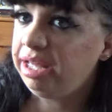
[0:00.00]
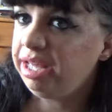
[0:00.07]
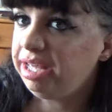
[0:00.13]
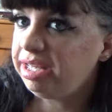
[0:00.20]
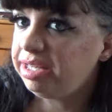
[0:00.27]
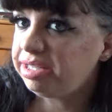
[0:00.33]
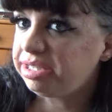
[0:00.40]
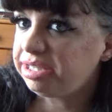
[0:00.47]

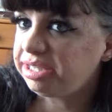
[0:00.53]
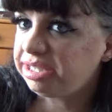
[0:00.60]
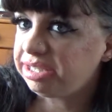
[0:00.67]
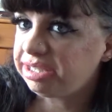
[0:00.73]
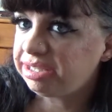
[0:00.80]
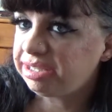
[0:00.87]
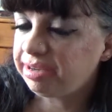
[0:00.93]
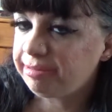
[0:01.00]

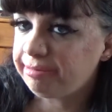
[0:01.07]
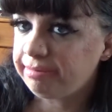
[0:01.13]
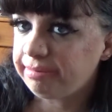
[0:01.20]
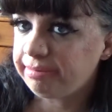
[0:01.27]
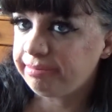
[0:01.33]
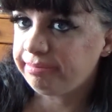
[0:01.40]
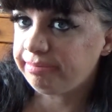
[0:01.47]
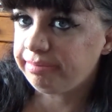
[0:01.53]
It's
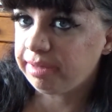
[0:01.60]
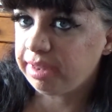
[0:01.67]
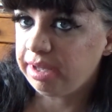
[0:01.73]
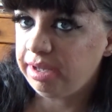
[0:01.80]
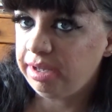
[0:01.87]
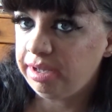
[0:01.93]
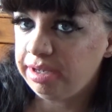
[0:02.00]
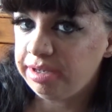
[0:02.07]

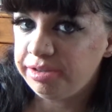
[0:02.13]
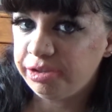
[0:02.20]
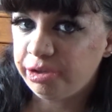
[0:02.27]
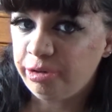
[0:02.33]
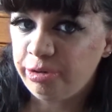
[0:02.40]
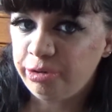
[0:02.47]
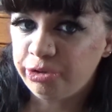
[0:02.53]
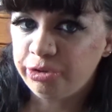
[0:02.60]

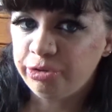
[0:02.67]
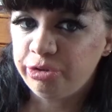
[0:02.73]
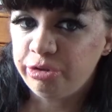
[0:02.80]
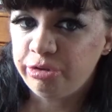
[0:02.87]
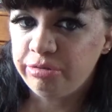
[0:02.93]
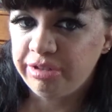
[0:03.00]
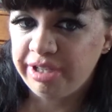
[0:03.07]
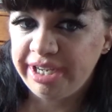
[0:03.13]
also
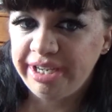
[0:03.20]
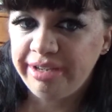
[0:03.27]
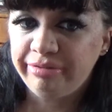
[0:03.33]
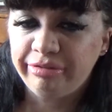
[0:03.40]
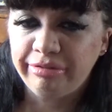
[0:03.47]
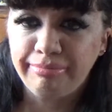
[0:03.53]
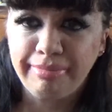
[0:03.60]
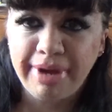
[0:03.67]
too light
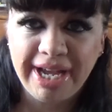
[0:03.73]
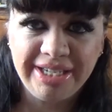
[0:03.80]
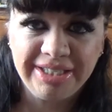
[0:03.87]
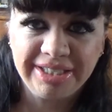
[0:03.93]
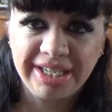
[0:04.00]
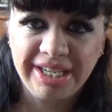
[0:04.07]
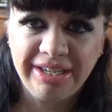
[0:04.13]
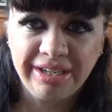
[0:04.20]
for my
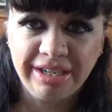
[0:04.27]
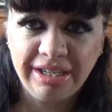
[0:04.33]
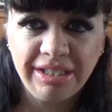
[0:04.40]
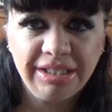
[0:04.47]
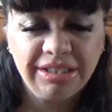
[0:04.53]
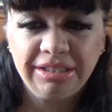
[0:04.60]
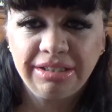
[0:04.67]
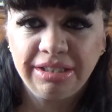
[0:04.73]
skin
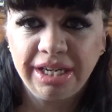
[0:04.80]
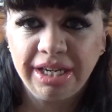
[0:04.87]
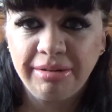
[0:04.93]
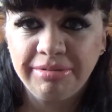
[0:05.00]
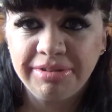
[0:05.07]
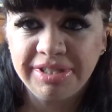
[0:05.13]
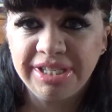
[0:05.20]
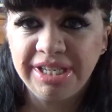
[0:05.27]
colour, I
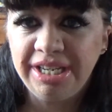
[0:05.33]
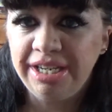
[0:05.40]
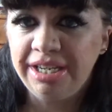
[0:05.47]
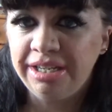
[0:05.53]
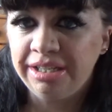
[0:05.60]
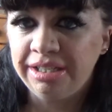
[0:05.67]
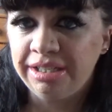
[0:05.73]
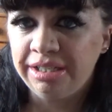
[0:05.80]
would say,
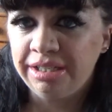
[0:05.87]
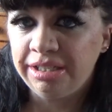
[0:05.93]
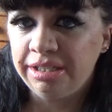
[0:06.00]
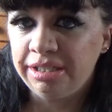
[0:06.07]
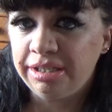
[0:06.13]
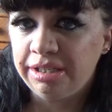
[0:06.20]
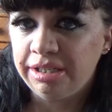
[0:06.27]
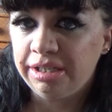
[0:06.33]

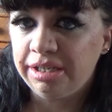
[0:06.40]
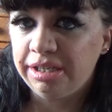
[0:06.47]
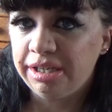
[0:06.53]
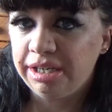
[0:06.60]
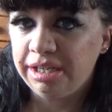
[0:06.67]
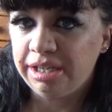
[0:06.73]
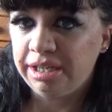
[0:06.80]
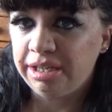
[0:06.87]

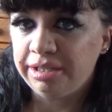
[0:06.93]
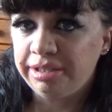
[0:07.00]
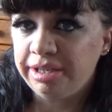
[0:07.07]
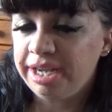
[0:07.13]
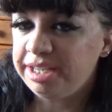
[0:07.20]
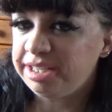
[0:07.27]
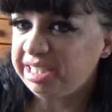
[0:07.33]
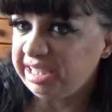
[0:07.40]
and
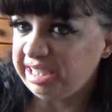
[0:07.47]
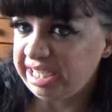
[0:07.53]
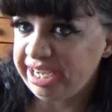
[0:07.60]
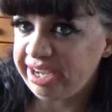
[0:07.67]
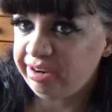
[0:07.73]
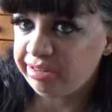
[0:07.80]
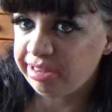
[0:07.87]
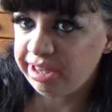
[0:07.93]
it's
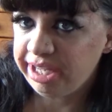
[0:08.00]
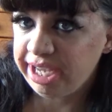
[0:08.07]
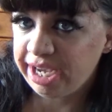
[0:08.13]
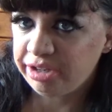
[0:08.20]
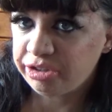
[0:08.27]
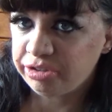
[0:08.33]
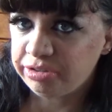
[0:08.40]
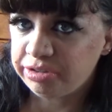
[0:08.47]
lighter than the
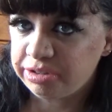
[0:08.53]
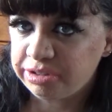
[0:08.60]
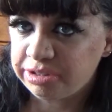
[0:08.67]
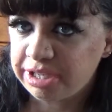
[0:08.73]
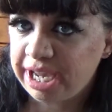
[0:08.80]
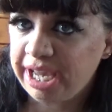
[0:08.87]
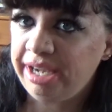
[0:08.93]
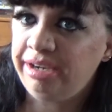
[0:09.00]
actual
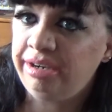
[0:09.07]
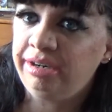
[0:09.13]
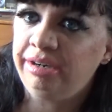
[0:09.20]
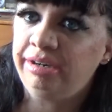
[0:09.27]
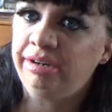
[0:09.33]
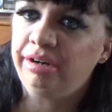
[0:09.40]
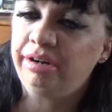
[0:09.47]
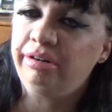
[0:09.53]
skin
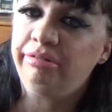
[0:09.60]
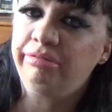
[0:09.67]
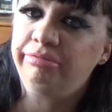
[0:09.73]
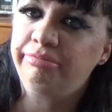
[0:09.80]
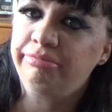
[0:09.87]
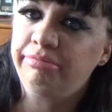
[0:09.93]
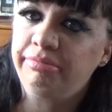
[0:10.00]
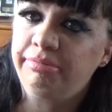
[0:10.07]
of
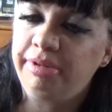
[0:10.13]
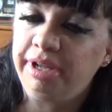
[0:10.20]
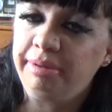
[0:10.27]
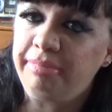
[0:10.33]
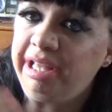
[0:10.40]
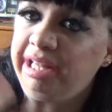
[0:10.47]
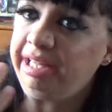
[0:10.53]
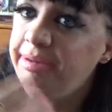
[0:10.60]
like
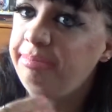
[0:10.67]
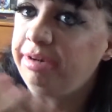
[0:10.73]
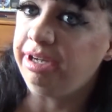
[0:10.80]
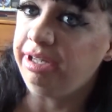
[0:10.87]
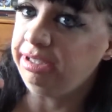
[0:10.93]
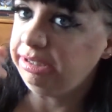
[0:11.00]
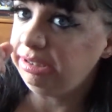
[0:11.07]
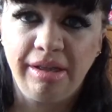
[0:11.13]
my lip
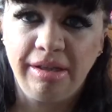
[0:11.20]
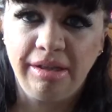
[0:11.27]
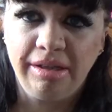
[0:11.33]
colour.